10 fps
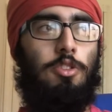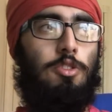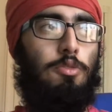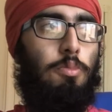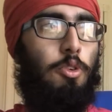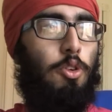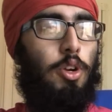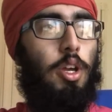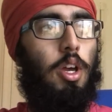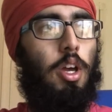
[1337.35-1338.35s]
Your
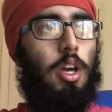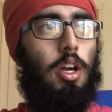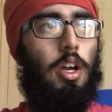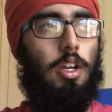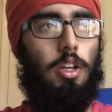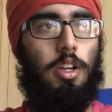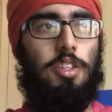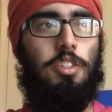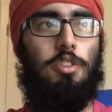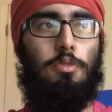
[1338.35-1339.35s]
support, your
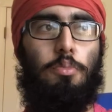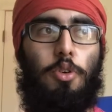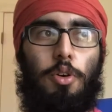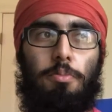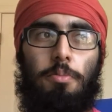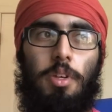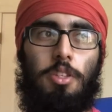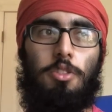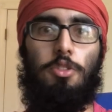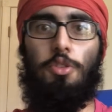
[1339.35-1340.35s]
guys' support
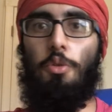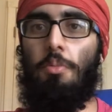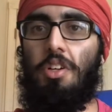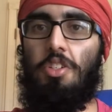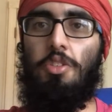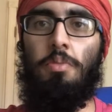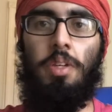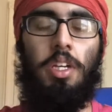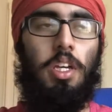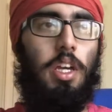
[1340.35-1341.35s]
means so much to
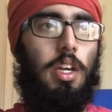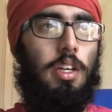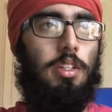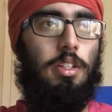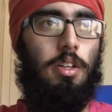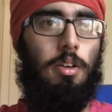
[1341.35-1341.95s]
me. And